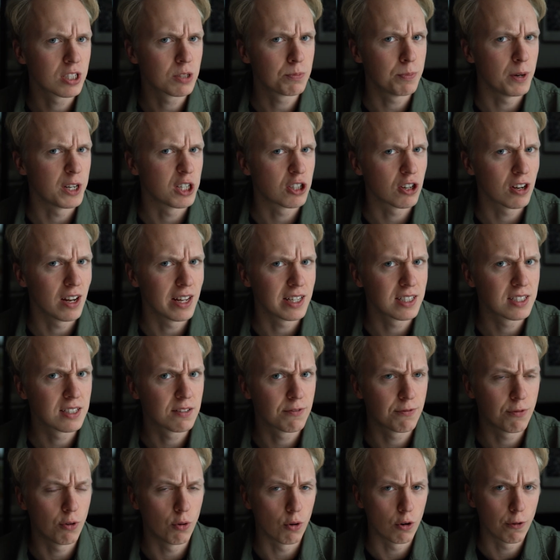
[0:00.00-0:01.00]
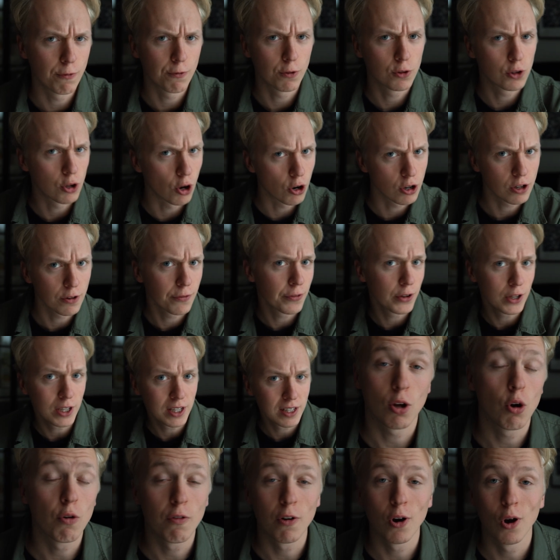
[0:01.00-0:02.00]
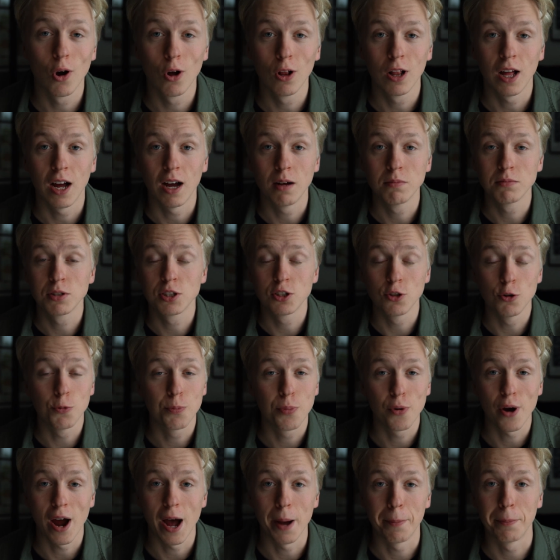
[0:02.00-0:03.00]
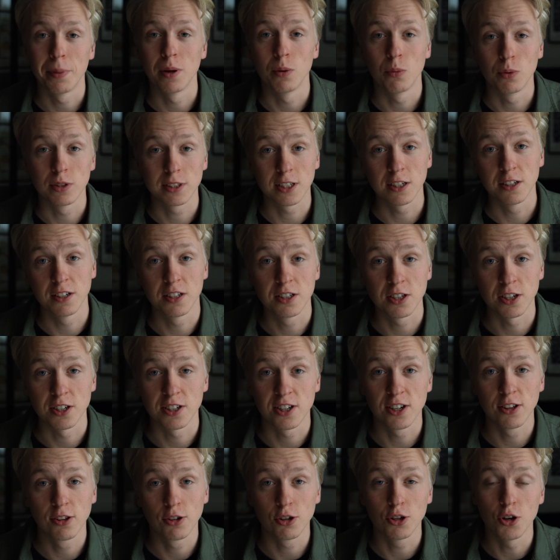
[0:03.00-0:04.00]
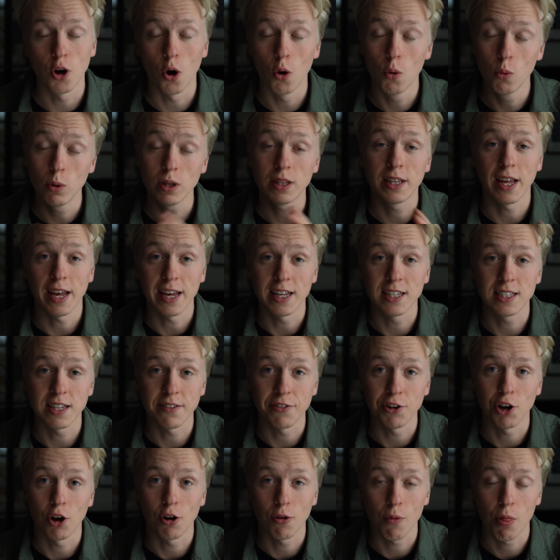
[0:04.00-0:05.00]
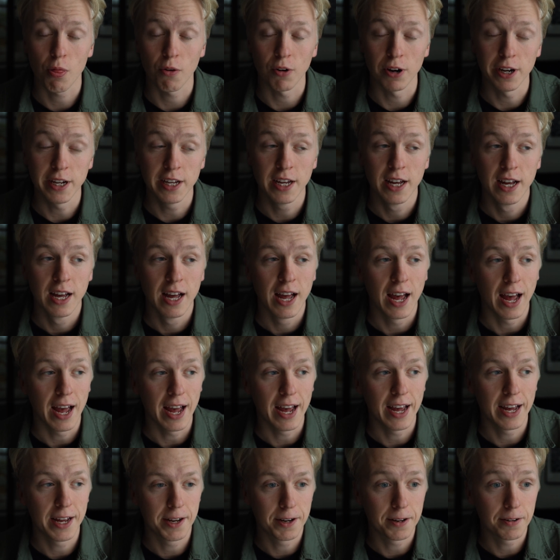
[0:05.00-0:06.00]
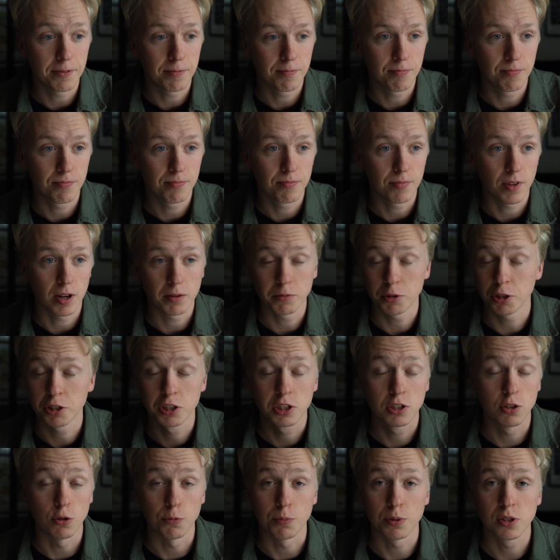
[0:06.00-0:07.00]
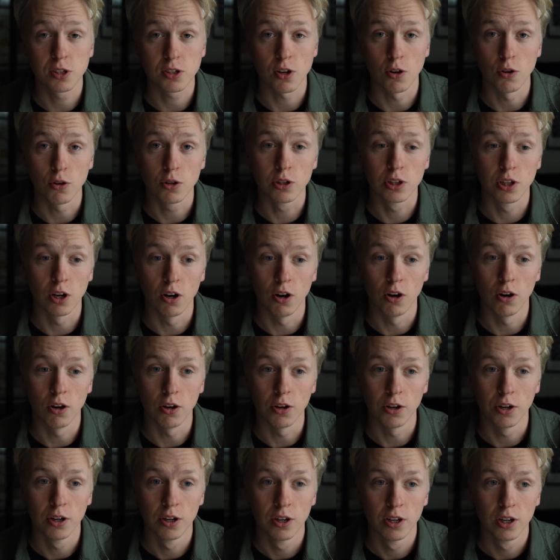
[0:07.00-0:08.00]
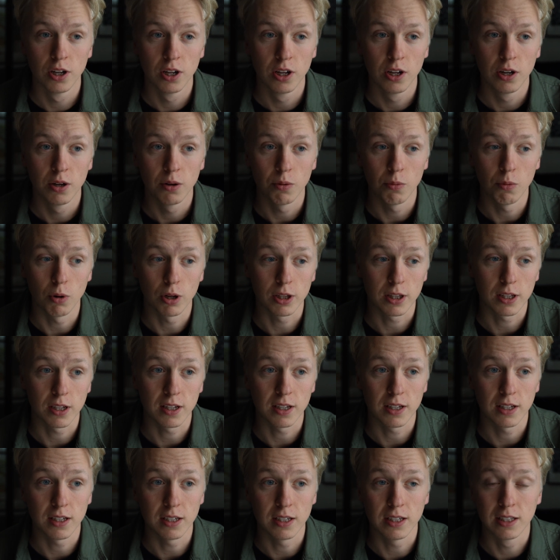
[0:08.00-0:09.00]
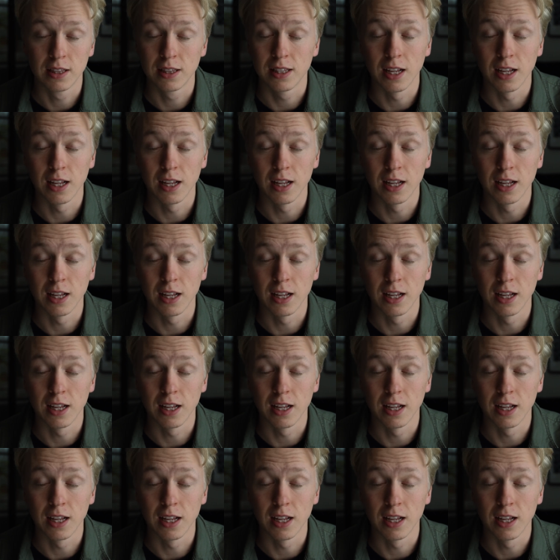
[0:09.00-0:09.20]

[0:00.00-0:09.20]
specialized for photography. Overall, I'm super happy with the decision to go with the A7R3, and I'm just super stoked on what it